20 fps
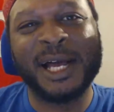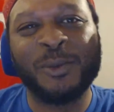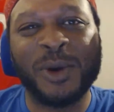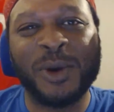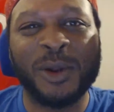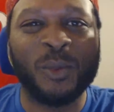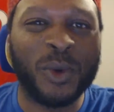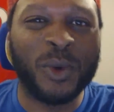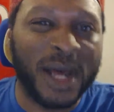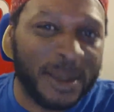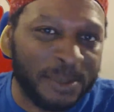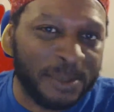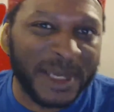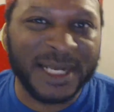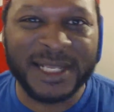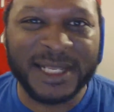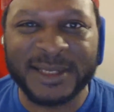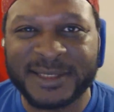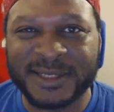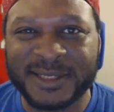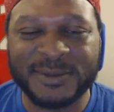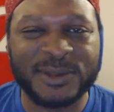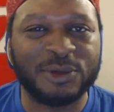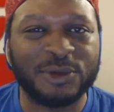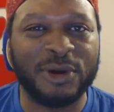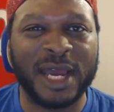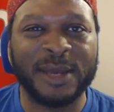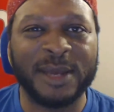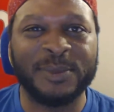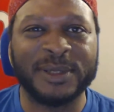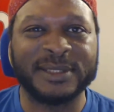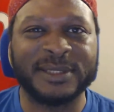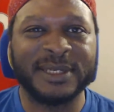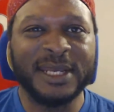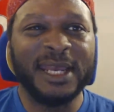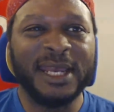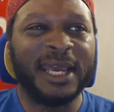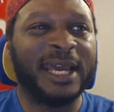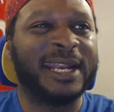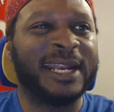I want 1 million subscribers
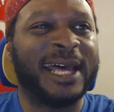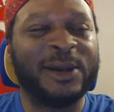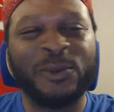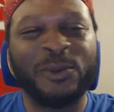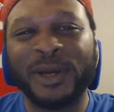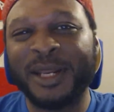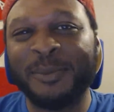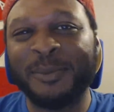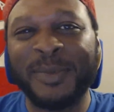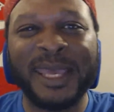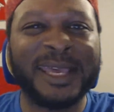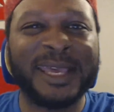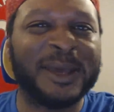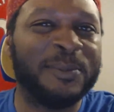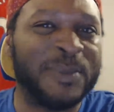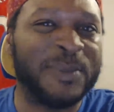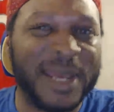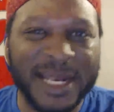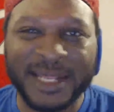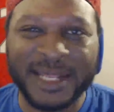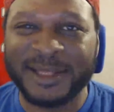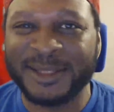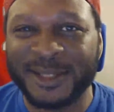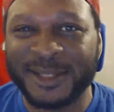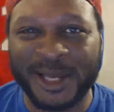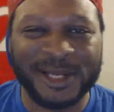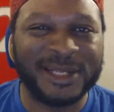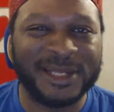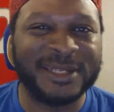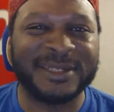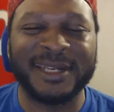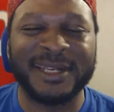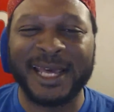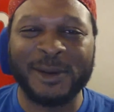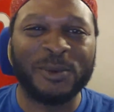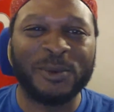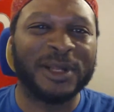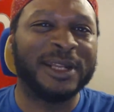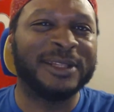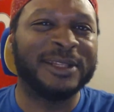and I want to make $1 million and
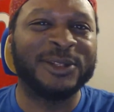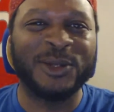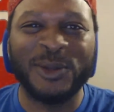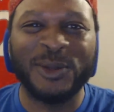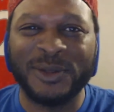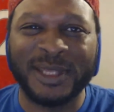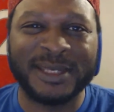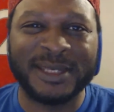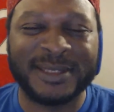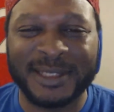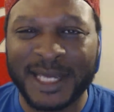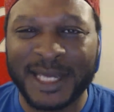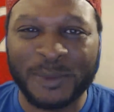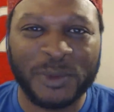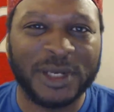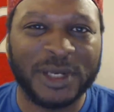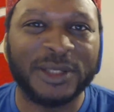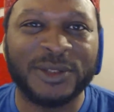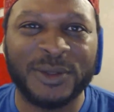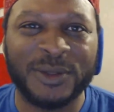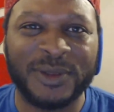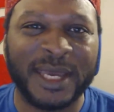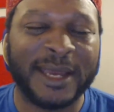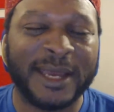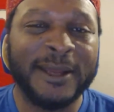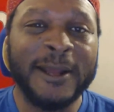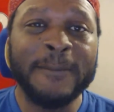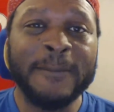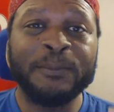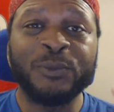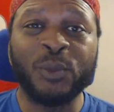I want to do this and I want to do that.